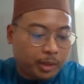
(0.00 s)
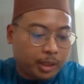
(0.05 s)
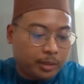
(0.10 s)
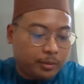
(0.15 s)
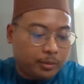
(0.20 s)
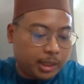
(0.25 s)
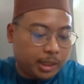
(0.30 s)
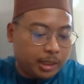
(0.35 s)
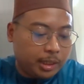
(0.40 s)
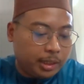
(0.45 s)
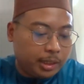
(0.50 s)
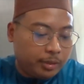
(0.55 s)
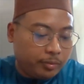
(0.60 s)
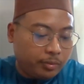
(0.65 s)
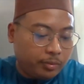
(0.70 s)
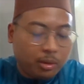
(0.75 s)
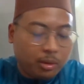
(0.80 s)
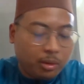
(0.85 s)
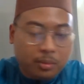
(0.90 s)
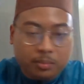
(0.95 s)
Right, and
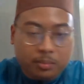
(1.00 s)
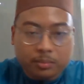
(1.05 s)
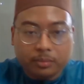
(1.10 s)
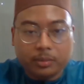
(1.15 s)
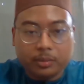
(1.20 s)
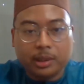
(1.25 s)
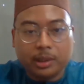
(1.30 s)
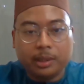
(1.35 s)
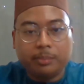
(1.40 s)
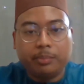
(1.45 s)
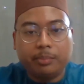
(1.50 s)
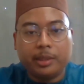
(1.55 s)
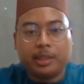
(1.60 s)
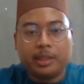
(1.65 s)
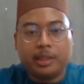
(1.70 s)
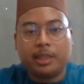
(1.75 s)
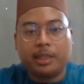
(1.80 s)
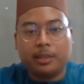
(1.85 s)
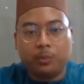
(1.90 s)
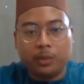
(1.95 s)
from the page
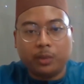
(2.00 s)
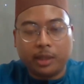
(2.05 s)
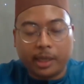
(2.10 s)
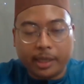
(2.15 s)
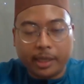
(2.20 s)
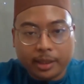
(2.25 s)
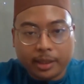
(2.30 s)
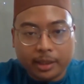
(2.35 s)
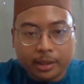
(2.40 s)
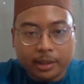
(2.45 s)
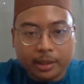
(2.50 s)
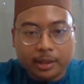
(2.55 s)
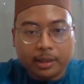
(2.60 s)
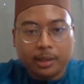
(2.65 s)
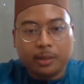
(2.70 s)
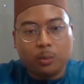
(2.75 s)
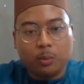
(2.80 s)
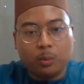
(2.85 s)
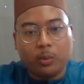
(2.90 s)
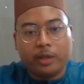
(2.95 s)
that we read,
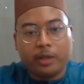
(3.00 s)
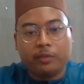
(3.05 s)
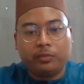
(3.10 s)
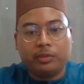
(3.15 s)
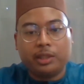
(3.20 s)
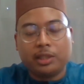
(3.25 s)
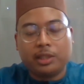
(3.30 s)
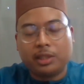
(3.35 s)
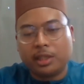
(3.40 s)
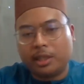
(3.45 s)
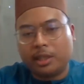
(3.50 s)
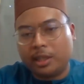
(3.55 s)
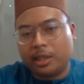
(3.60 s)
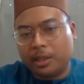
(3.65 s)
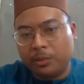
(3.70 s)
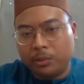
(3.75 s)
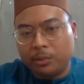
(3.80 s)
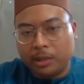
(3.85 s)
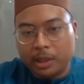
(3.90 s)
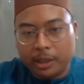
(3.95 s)
one verse that I
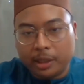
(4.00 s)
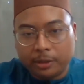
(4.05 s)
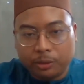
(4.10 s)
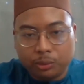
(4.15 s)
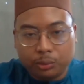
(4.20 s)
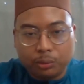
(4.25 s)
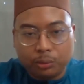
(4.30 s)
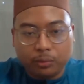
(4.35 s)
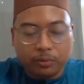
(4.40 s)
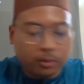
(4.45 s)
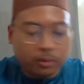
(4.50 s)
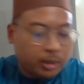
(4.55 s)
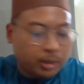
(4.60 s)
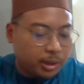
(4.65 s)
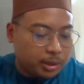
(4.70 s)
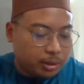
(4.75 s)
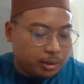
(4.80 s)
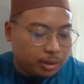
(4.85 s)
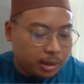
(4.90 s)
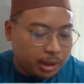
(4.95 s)
would like to
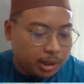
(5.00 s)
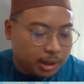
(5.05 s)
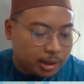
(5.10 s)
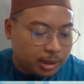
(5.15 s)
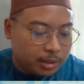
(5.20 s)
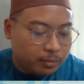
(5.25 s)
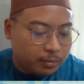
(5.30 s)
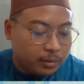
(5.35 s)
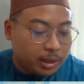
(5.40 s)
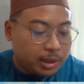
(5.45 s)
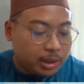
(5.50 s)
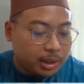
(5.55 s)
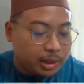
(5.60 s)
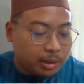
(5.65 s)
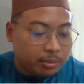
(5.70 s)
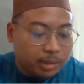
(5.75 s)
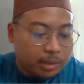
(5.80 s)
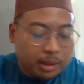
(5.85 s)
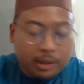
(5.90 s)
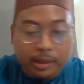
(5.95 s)
focus on is verse
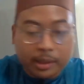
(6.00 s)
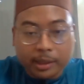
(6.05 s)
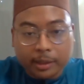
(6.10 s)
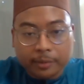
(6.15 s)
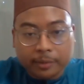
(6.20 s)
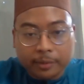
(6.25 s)
number 3,